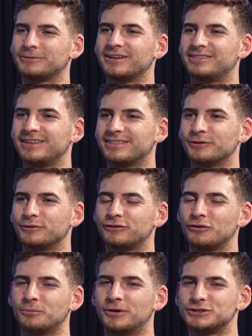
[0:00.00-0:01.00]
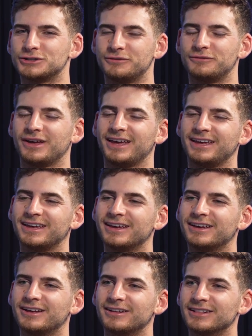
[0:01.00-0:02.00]
And I think there's so much of a
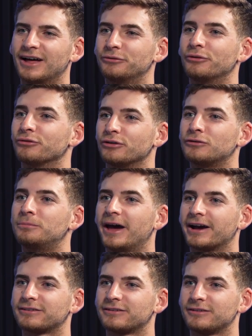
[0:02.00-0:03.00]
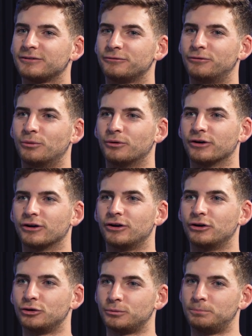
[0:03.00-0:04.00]
level of respect for
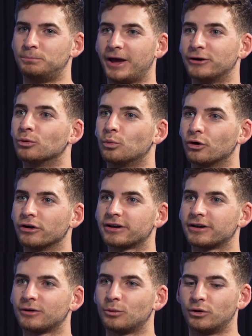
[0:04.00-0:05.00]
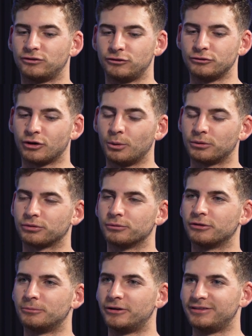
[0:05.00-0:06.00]
better work once you go through
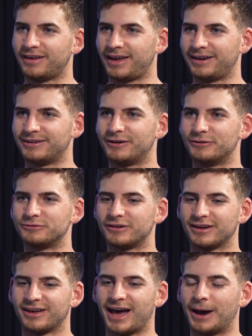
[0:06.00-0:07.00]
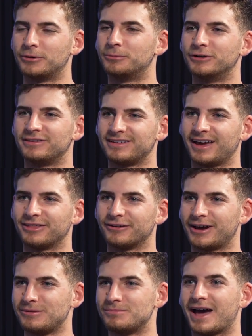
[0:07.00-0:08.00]
the mundane of, I'm going to put together
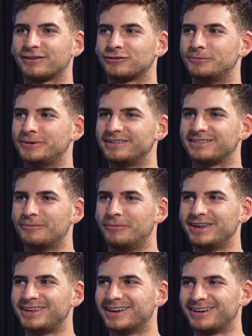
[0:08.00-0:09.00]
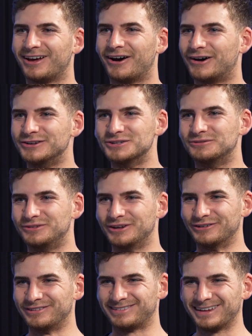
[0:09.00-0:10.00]
a masterpiece that might get 100
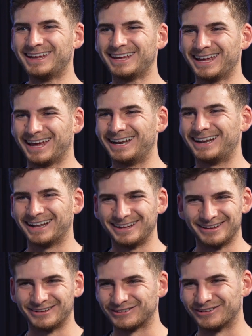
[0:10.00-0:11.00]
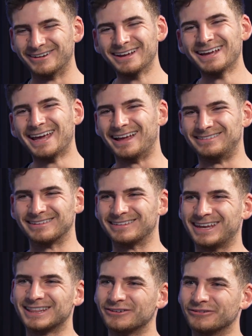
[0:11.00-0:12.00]
views. It doesn't get the reach.